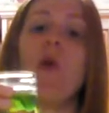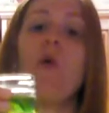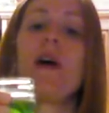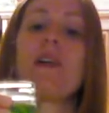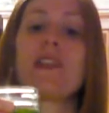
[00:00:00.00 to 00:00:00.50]

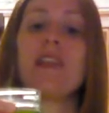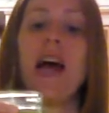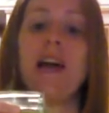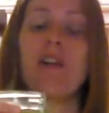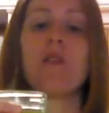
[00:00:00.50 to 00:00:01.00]
oil is
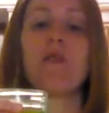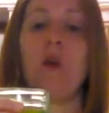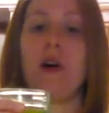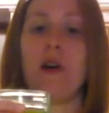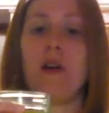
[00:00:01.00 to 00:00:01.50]
lighter than
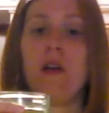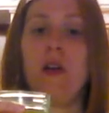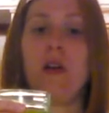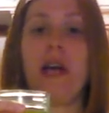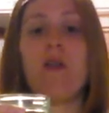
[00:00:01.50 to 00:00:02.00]
water.
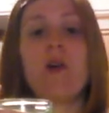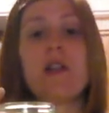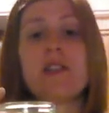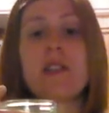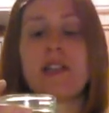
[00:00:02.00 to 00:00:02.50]
Okay,
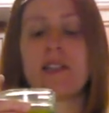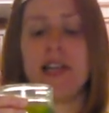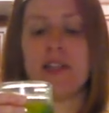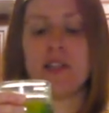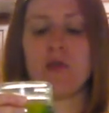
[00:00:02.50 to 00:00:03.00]
oil is less
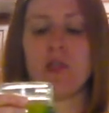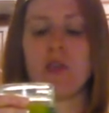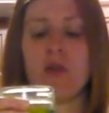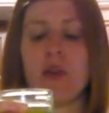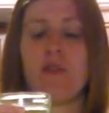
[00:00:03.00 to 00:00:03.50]
dense, so it's
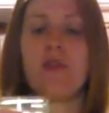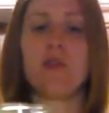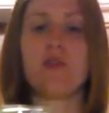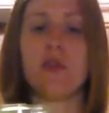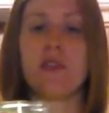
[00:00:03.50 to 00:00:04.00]
going to
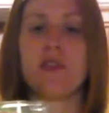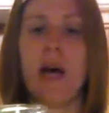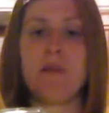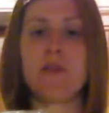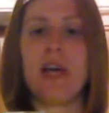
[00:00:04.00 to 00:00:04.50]
float toward the
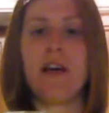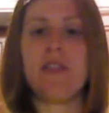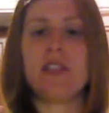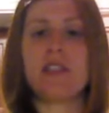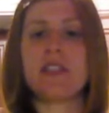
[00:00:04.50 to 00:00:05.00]
top. So we have
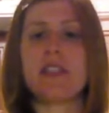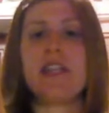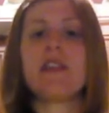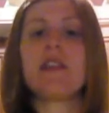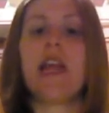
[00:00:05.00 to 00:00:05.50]
these
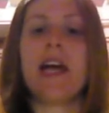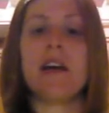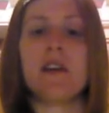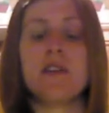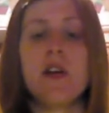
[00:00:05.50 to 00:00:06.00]
distinct
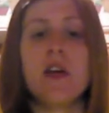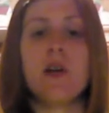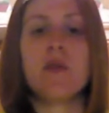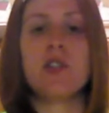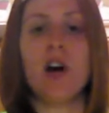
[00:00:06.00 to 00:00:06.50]
layers,
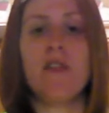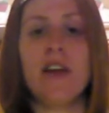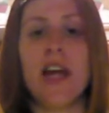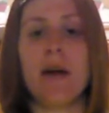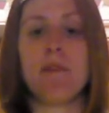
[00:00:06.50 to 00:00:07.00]
which often
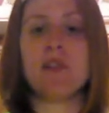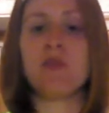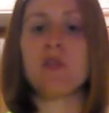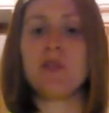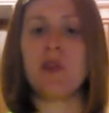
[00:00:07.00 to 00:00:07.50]
happens
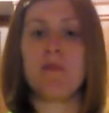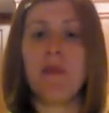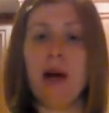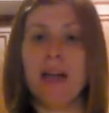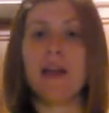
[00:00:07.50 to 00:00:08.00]
when you
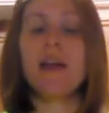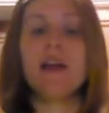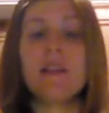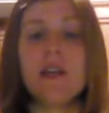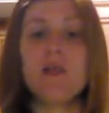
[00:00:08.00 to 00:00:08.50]
combine
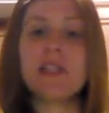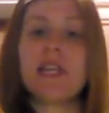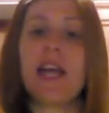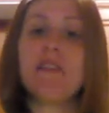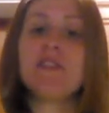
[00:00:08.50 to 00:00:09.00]
liquids
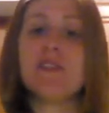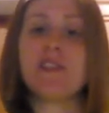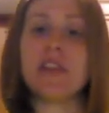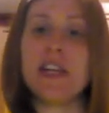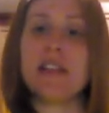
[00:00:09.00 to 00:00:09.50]
that have
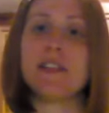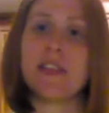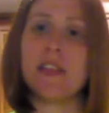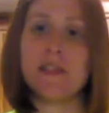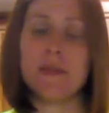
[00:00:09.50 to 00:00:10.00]
different
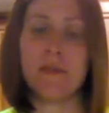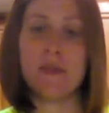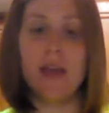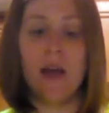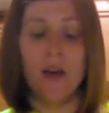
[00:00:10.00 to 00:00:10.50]
densities.
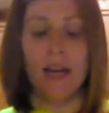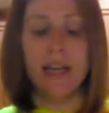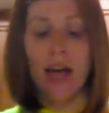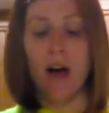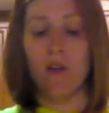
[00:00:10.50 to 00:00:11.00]
Okay,
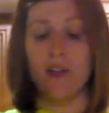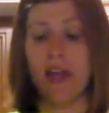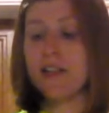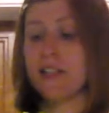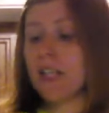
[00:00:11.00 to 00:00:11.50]
now the
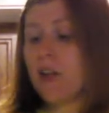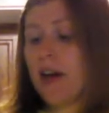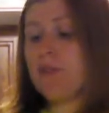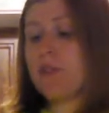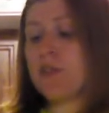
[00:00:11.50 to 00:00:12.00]
next thing you
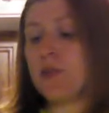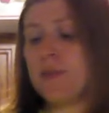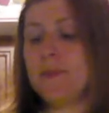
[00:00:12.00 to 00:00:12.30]
have to do